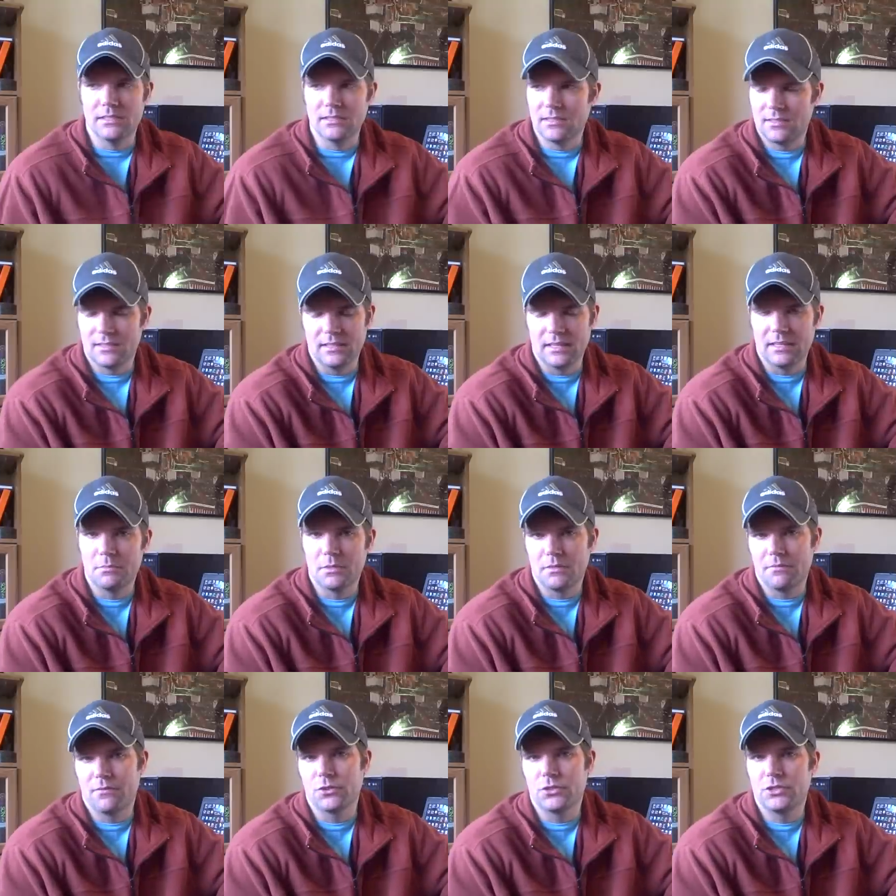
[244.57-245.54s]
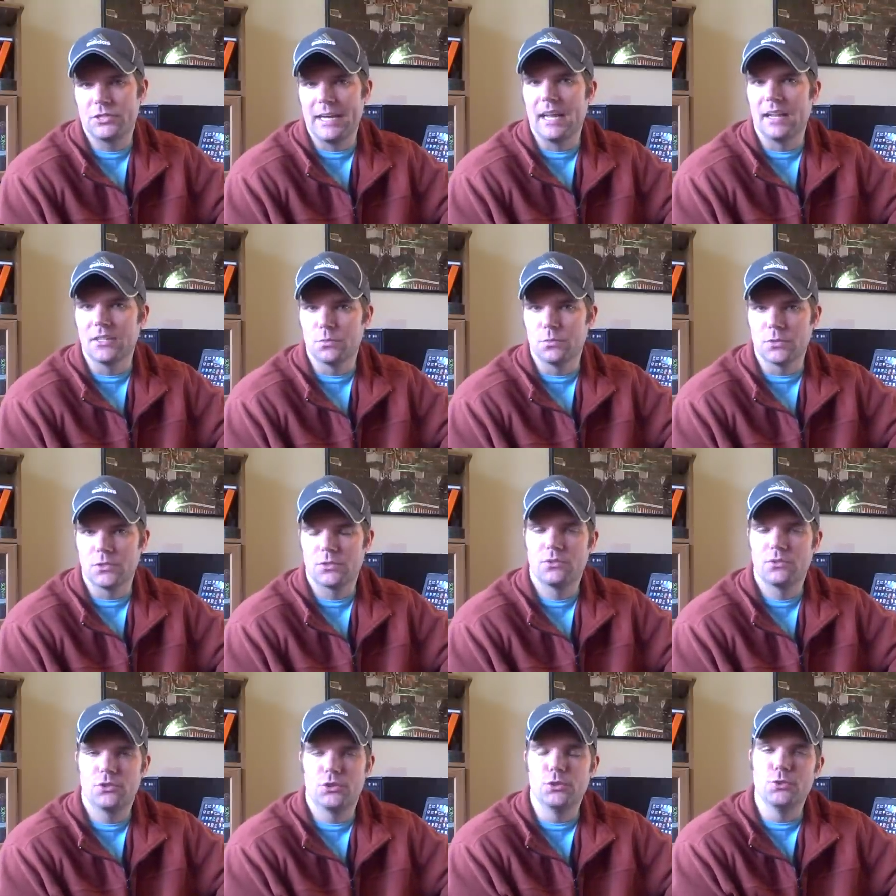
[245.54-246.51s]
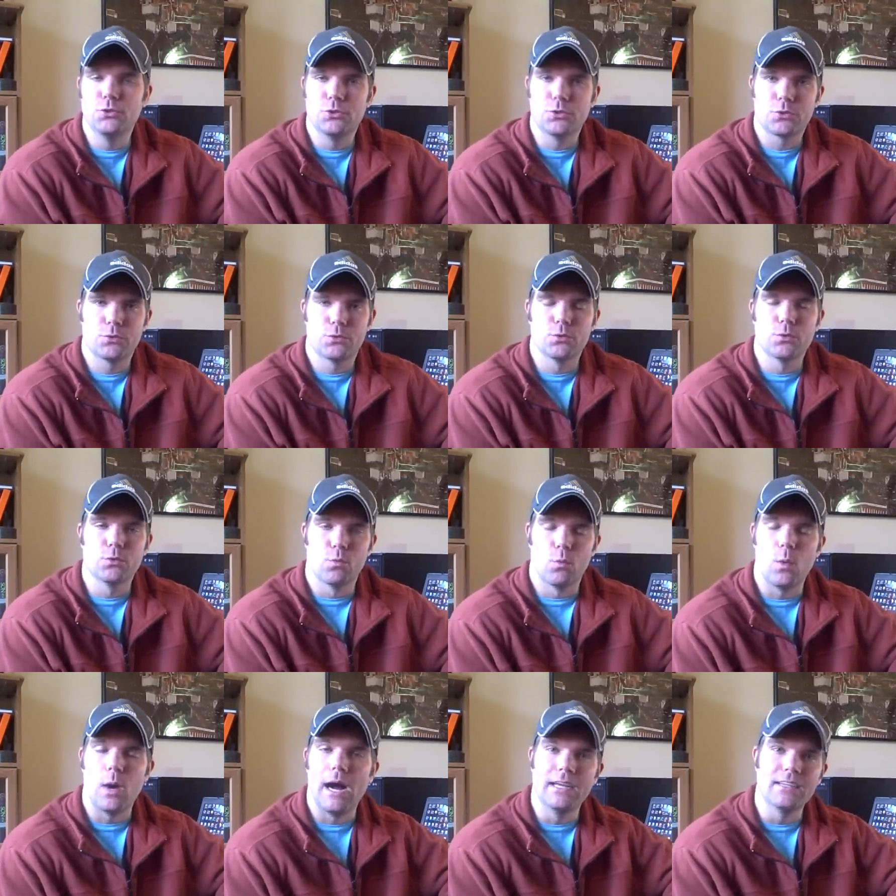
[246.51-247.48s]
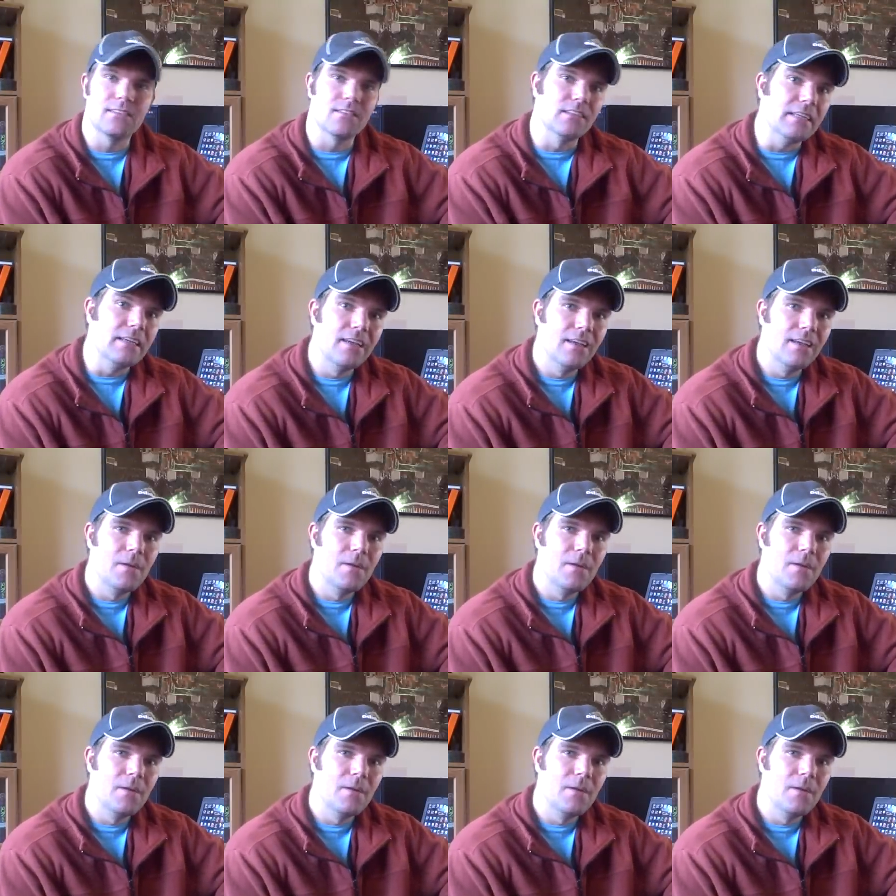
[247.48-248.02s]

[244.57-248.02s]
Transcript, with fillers: a business thing, but the first challenge was choose your crew wisely.